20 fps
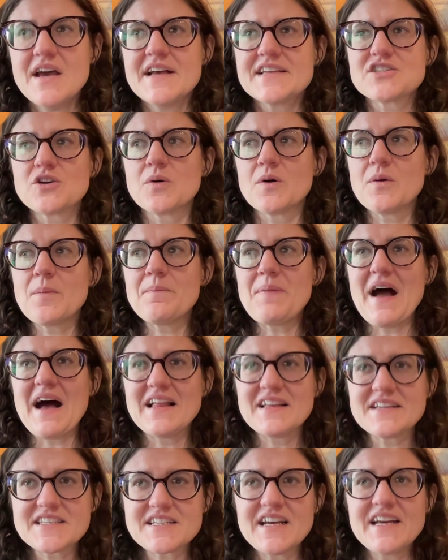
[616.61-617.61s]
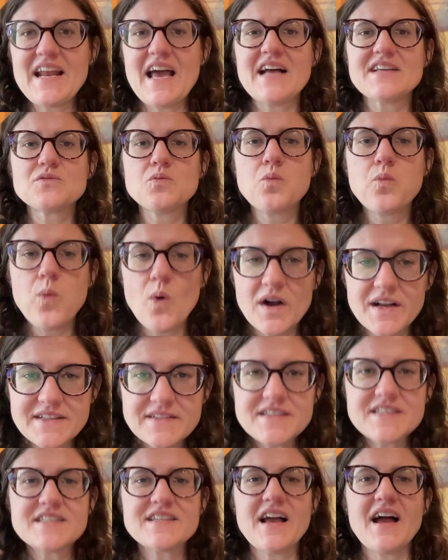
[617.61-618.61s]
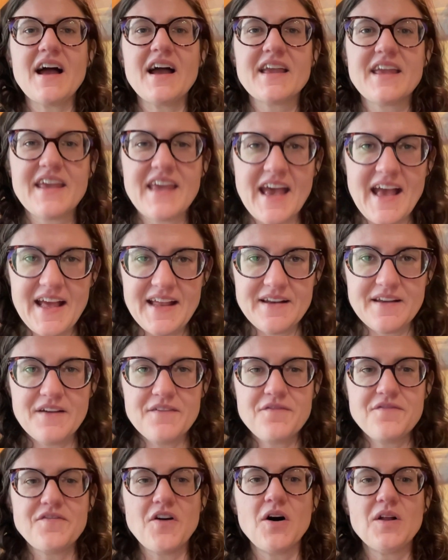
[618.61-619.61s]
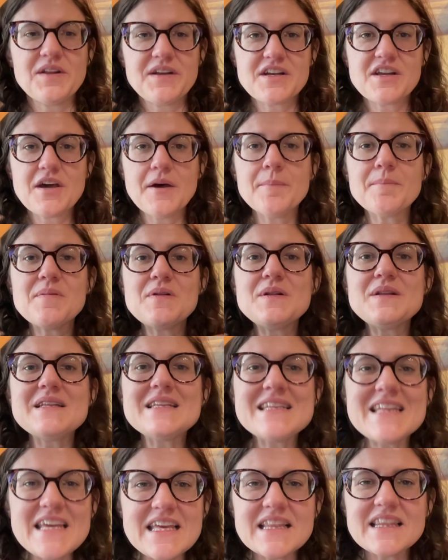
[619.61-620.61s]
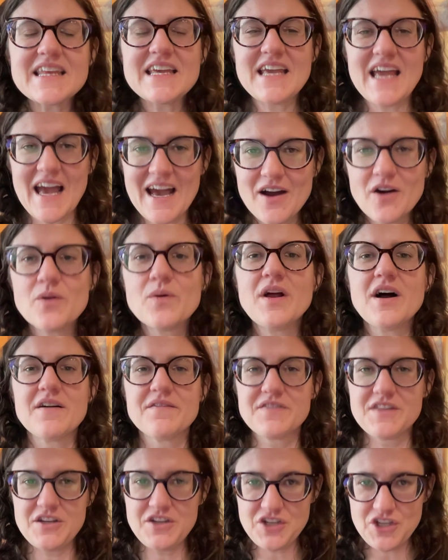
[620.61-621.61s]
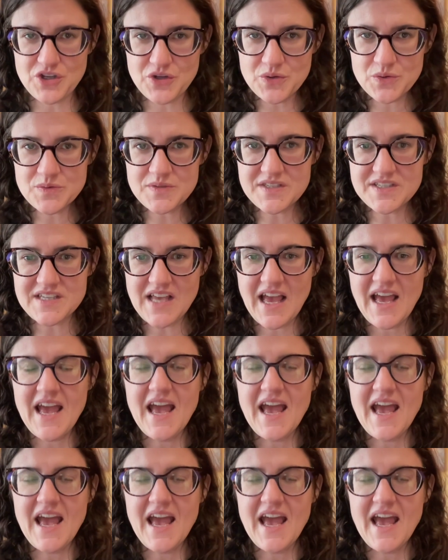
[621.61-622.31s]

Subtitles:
So Palestine has once again fallen completely out of the news.